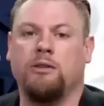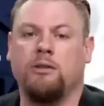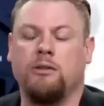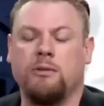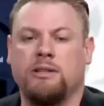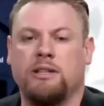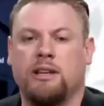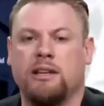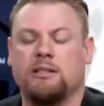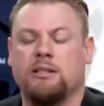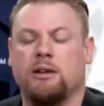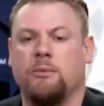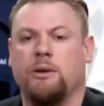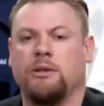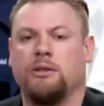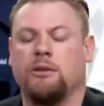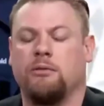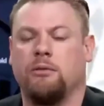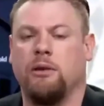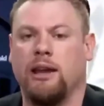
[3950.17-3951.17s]
to do is get
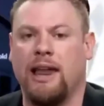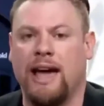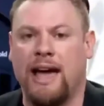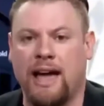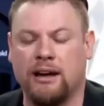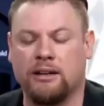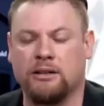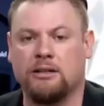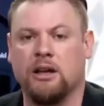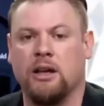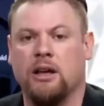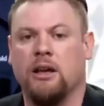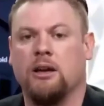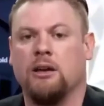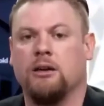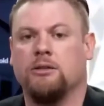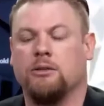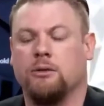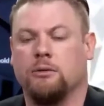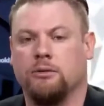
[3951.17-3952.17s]
someone to relax,
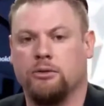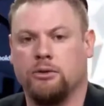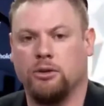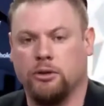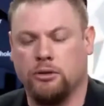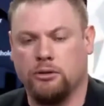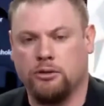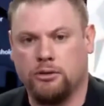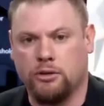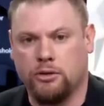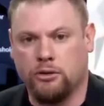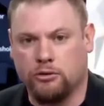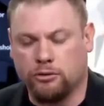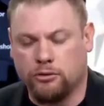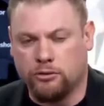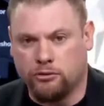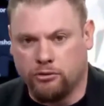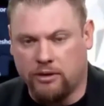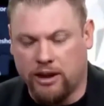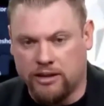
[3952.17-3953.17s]
to
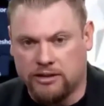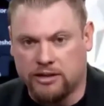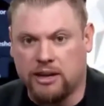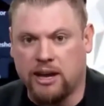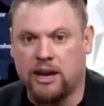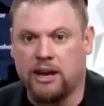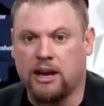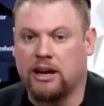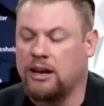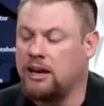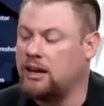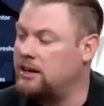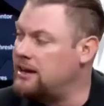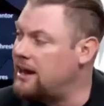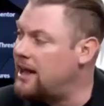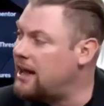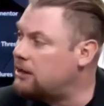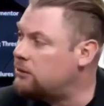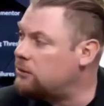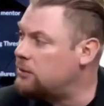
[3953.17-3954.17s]
resonate and
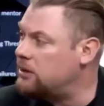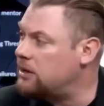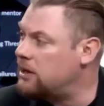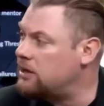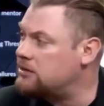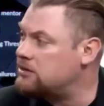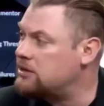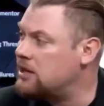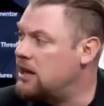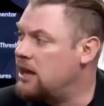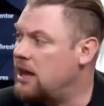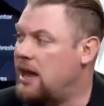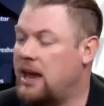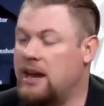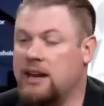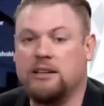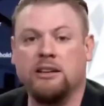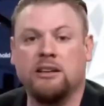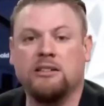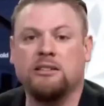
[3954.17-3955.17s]
connect with us.
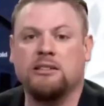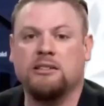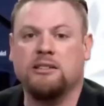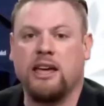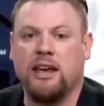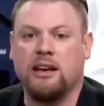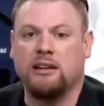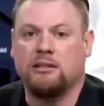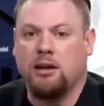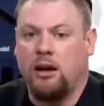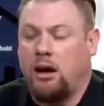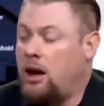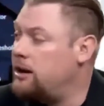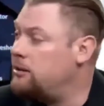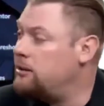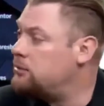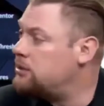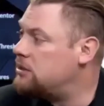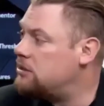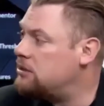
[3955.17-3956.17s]
And it doesn't take
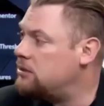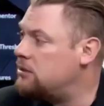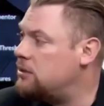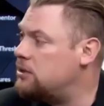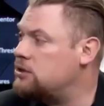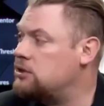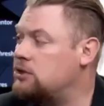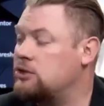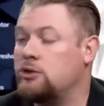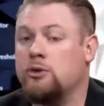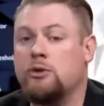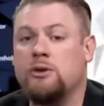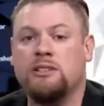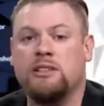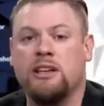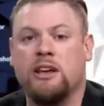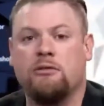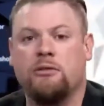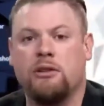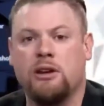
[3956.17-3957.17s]
time to do. As soon as
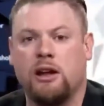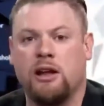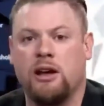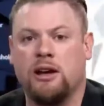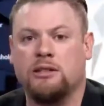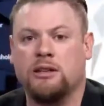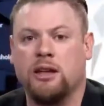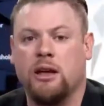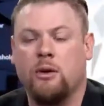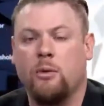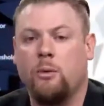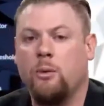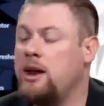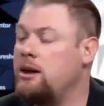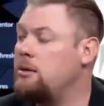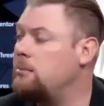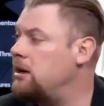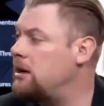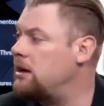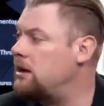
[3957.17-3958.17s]
they realize,
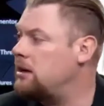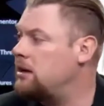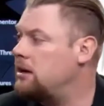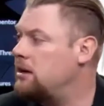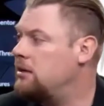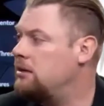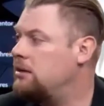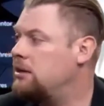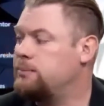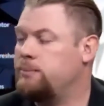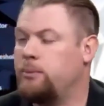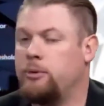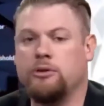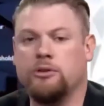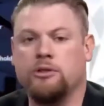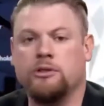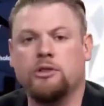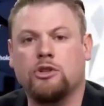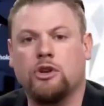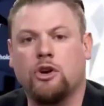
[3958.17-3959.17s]
wait a minute, this
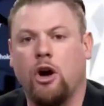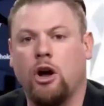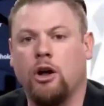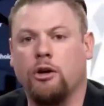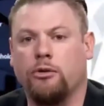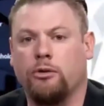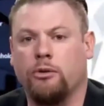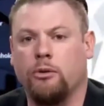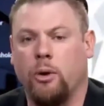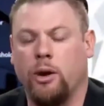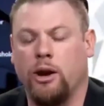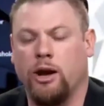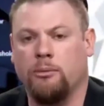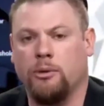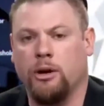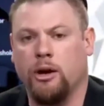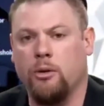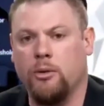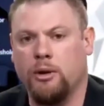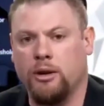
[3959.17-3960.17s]
person's gone through what
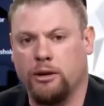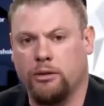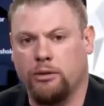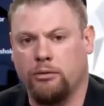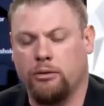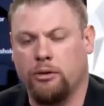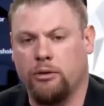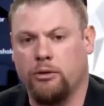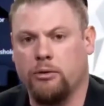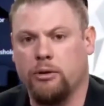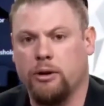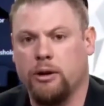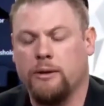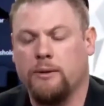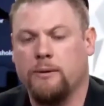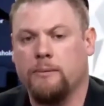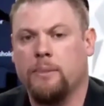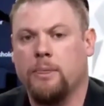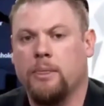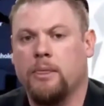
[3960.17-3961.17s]
I'm going through,
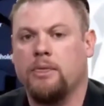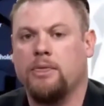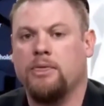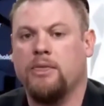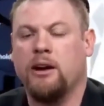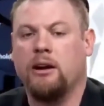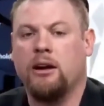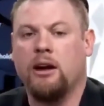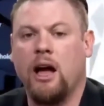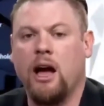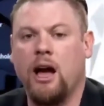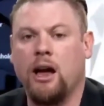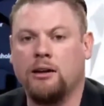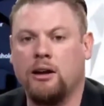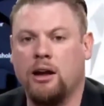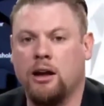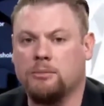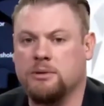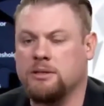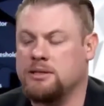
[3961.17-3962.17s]
their guard
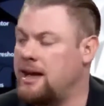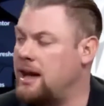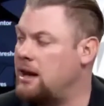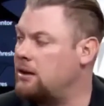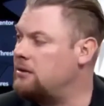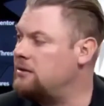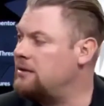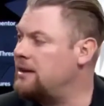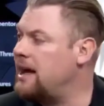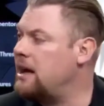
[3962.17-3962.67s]
comes down, and